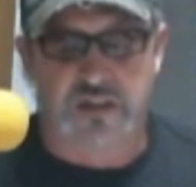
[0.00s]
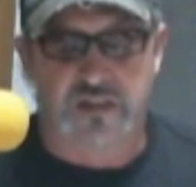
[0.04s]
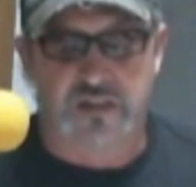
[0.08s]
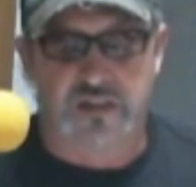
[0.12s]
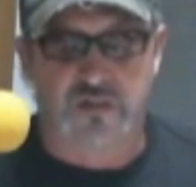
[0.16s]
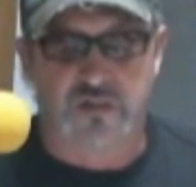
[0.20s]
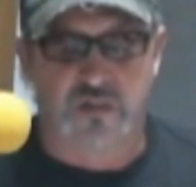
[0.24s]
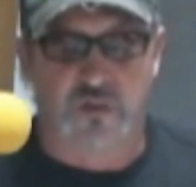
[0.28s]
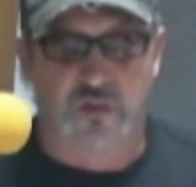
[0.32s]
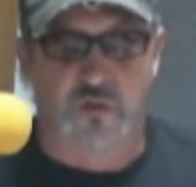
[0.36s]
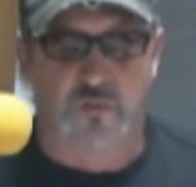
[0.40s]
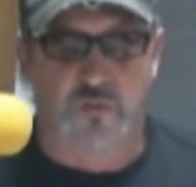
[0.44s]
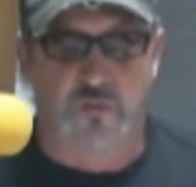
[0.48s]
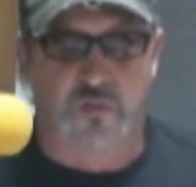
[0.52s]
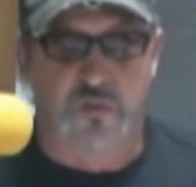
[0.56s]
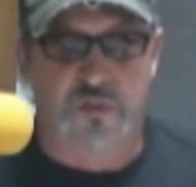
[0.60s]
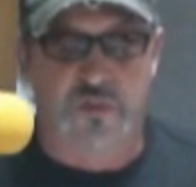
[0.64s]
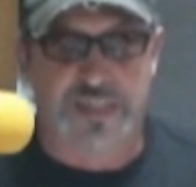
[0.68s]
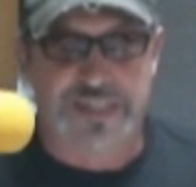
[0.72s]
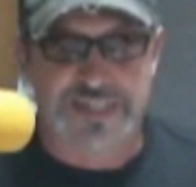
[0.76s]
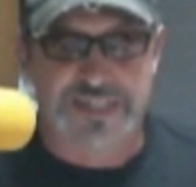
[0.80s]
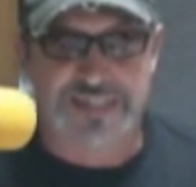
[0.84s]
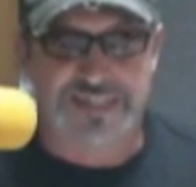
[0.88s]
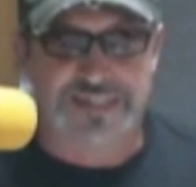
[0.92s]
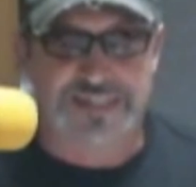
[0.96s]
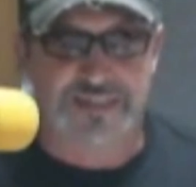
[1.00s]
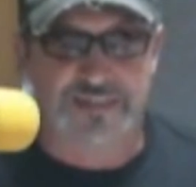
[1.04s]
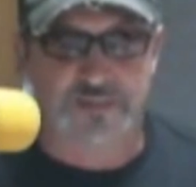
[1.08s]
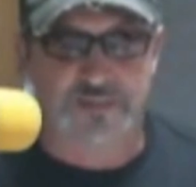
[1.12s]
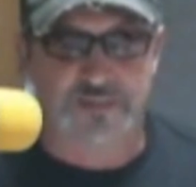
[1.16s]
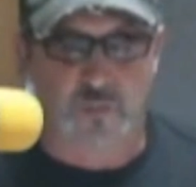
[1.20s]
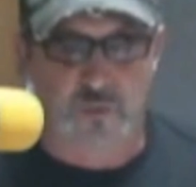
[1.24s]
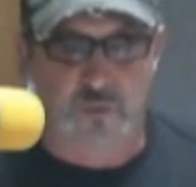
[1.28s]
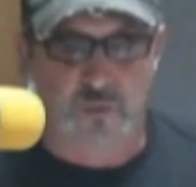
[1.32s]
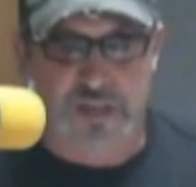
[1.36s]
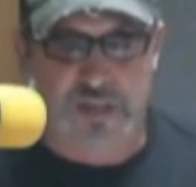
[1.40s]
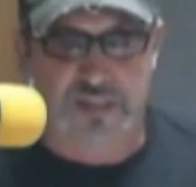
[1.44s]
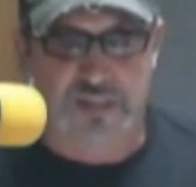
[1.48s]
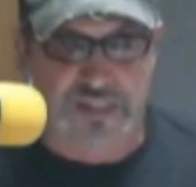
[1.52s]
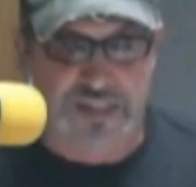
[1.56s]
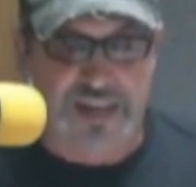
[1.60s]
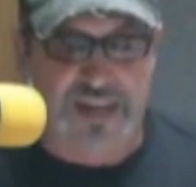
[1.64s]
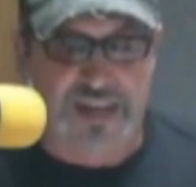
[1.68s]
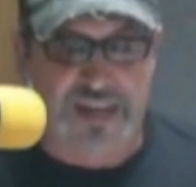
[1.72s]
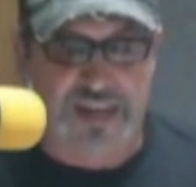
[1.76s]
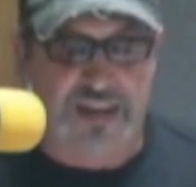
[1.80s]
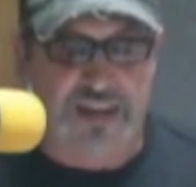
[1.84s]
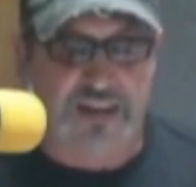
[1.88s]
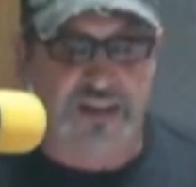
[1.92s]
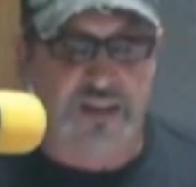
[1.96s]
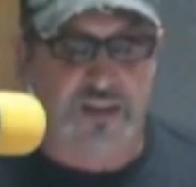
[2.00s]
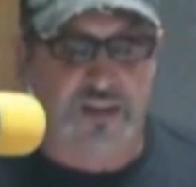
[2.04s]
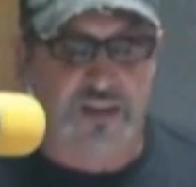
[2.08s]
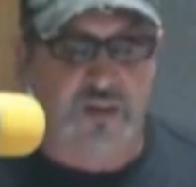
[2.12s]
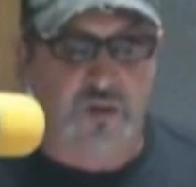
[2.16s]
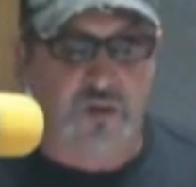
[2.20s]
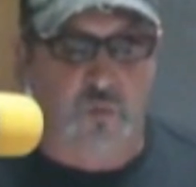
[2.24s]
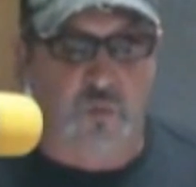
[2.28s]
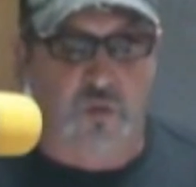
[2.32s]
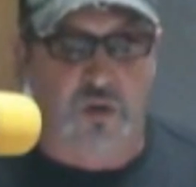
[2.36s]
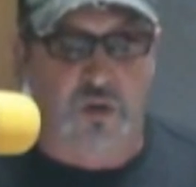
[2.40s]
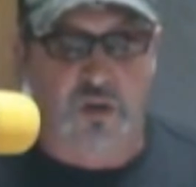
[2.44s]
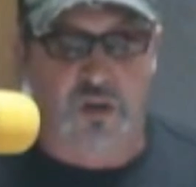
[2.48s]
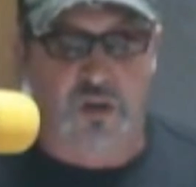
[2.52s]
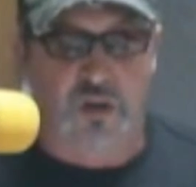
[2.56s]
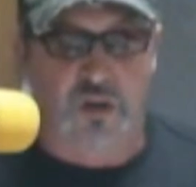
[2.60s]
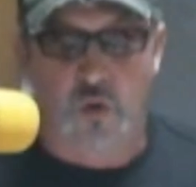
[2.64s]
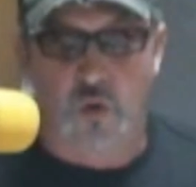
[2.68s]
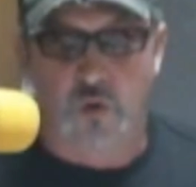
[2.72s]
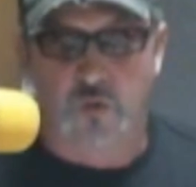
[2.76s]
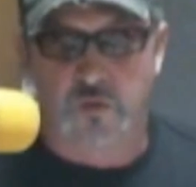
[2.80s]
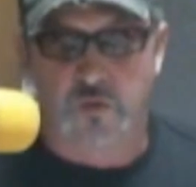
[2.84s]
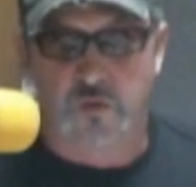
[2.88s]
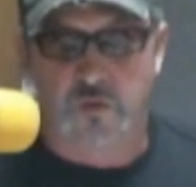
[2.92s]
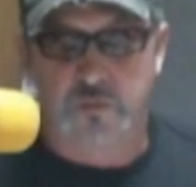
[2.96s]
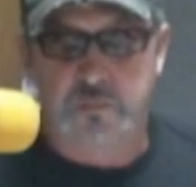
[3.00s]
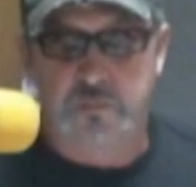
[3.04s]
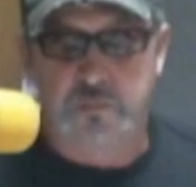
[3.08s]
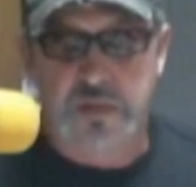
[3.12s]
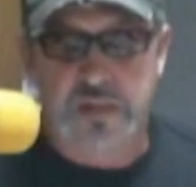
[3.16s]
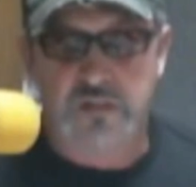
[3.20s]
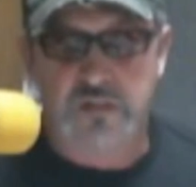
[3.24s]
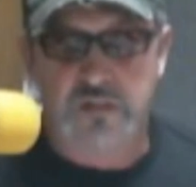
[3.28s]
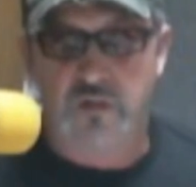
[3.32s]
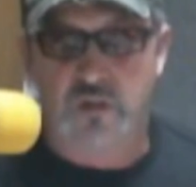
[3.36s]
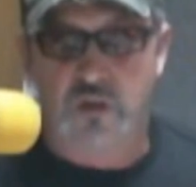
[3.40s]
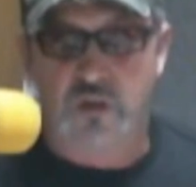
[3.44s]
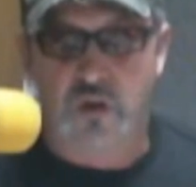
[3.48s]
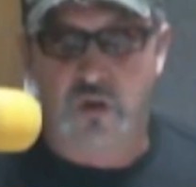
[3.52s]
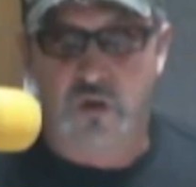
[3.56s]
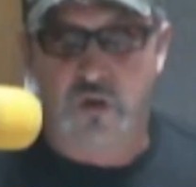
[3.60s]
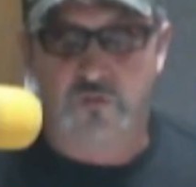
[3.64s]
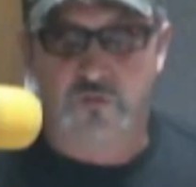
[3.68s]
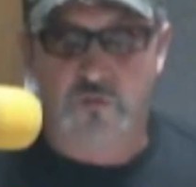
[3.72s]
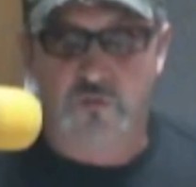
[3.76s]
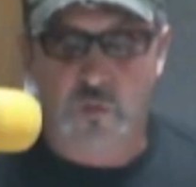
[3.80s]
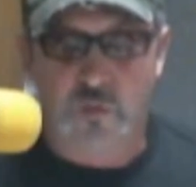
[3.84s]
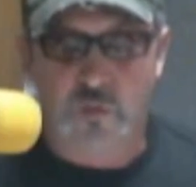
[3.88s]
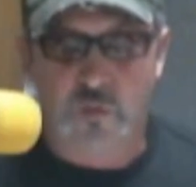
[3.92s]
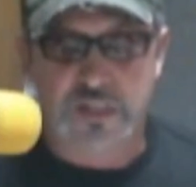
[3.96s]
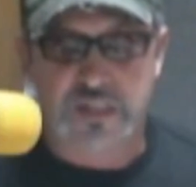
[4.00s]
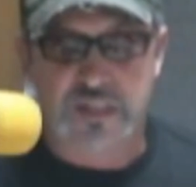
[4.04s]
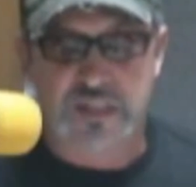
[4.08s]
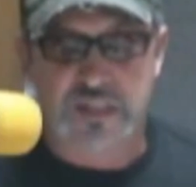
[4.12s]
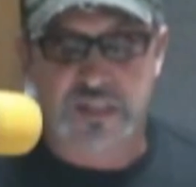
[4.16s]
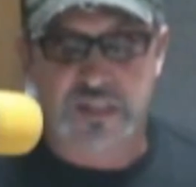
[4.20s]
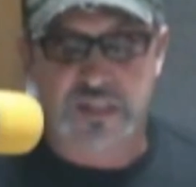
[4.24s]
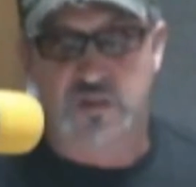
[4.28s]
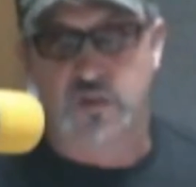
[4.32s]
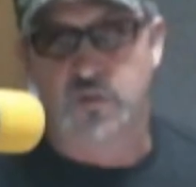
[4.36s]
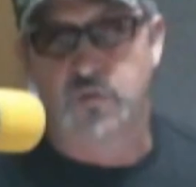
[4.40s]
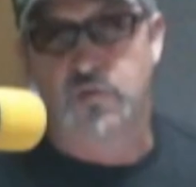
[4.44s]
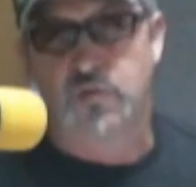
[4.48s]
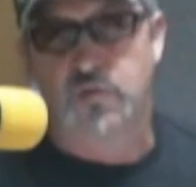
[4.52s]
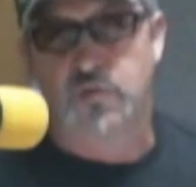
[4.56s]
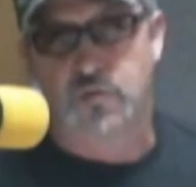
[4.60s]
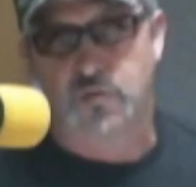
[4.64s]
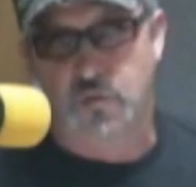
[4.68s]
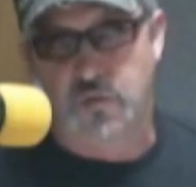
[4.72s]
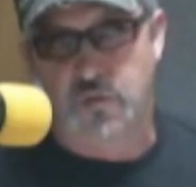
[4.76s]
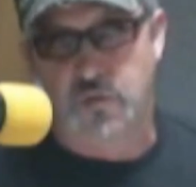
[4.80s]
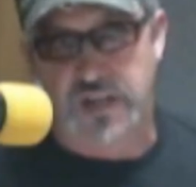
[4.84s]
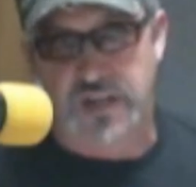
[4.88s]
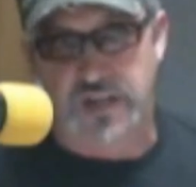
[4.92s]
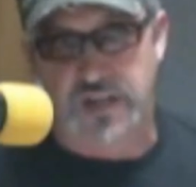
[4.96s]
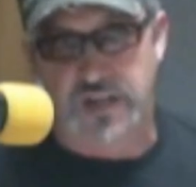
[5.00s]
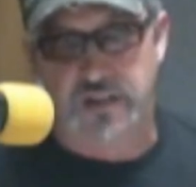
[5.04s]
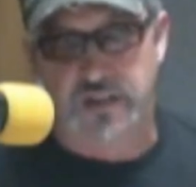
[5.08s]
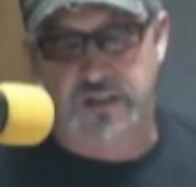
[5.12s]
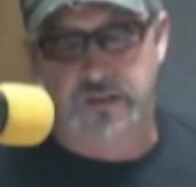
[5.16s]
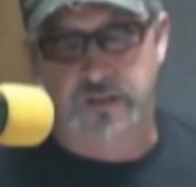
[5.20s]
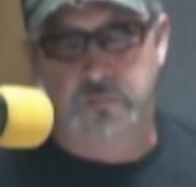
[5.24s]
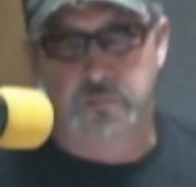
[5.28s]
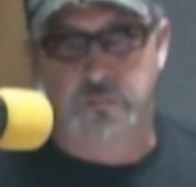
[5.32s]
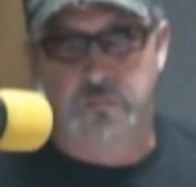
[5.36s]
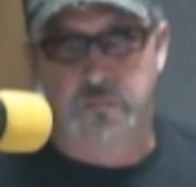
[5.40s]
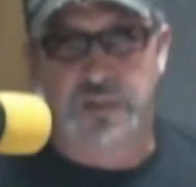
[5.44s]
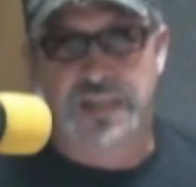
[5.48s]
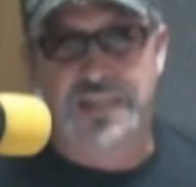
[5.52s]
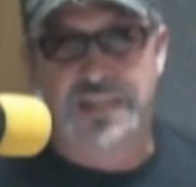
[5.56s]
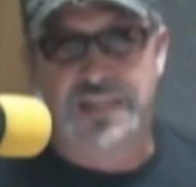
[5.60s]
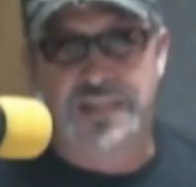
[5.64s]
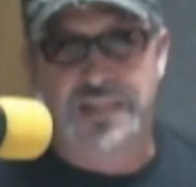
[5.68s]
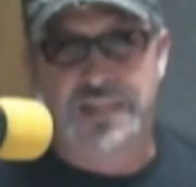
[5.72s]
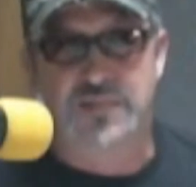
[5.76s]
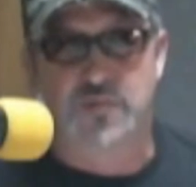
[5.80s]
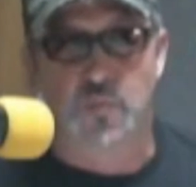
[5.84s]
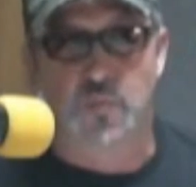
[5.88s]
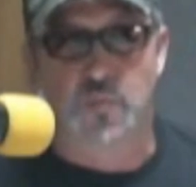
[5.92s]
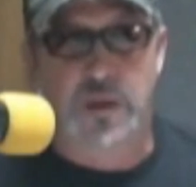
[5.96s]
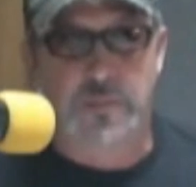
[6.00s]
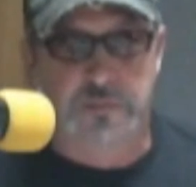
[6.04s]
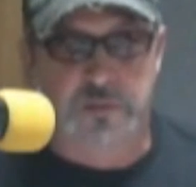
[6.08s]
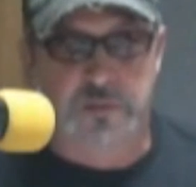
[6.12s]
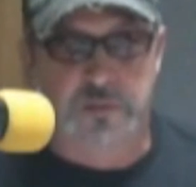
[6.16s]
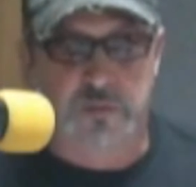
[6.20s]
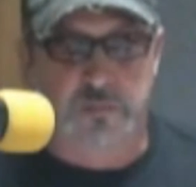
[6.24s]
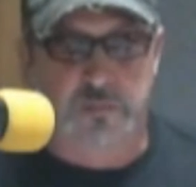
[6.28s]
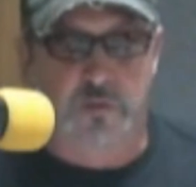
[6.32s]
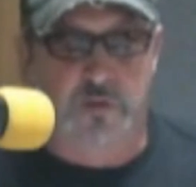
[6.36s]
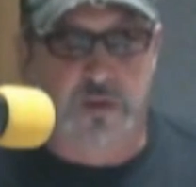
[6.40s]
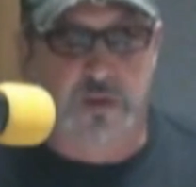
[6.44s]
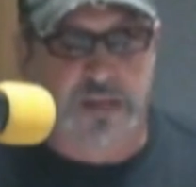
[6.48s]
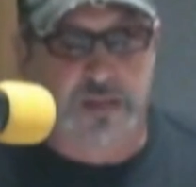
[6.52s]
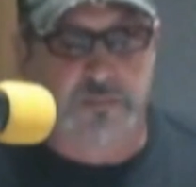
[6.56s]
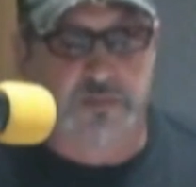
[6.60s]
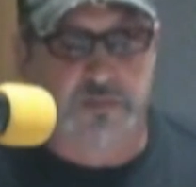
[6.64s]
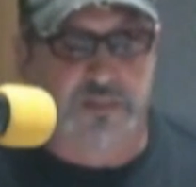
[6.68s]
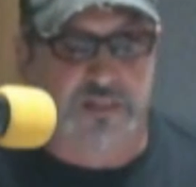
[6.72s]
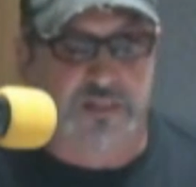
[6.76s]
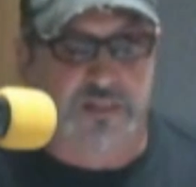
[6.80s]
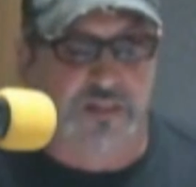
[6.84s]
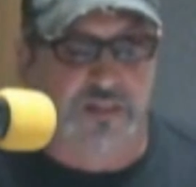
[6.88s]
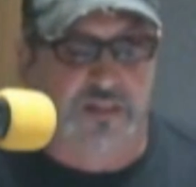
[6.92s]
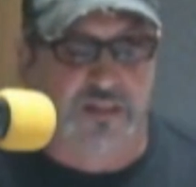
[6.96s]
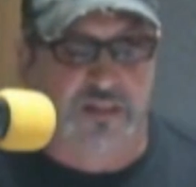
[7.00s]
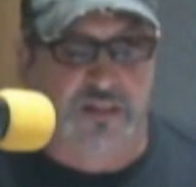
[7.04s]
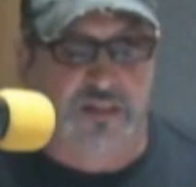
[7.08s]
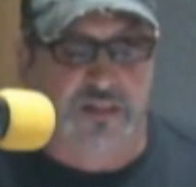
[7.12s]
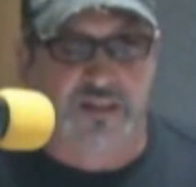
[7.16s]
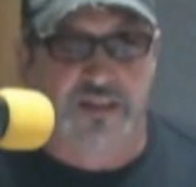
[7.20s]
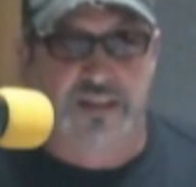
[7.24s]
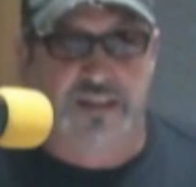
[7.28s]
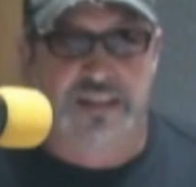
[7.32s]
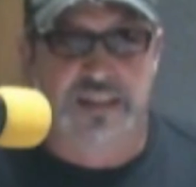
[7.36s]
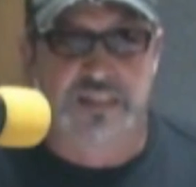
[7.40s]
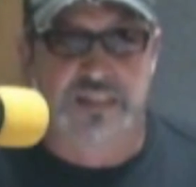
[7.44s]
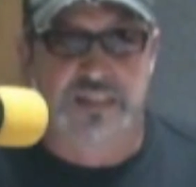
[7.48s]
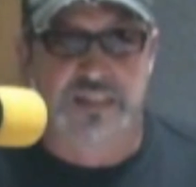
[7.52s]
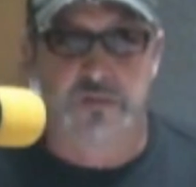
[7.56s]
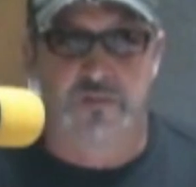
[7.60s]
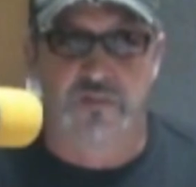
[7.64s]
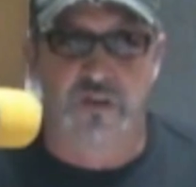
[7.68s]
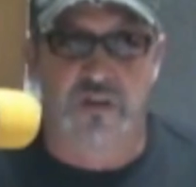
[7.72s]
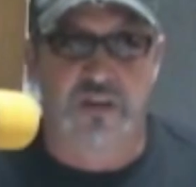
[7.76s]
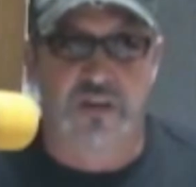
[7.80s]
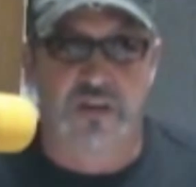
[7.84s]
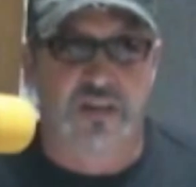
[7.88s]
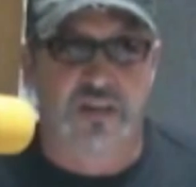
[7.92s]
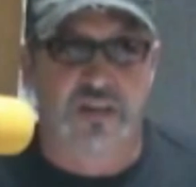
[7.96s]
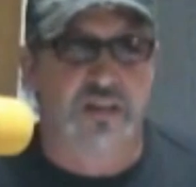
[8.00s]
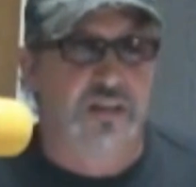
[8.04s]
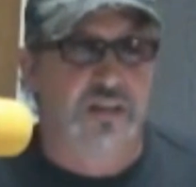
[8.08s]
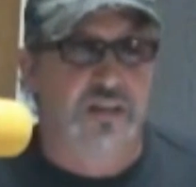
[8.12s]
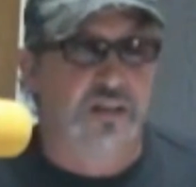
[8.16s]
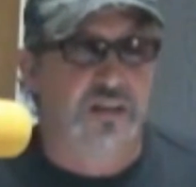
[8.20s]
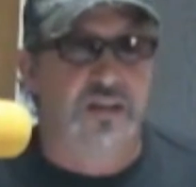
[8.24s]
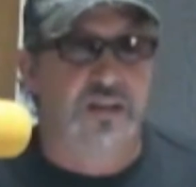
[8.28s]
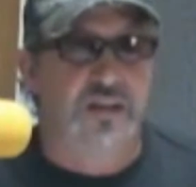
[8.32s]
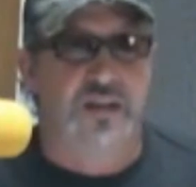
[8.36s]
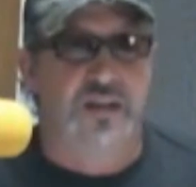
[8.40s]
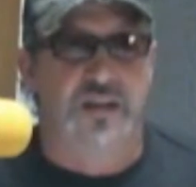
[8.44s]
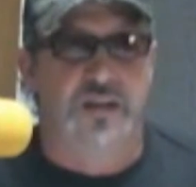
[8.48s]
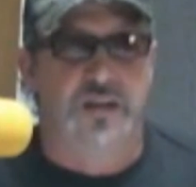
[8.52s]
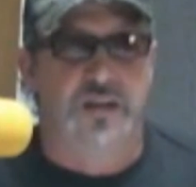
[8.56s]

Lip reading: carry. So this week, today, we're going to go over Penal Code 4603, places weapons prohibited. And that's going to be very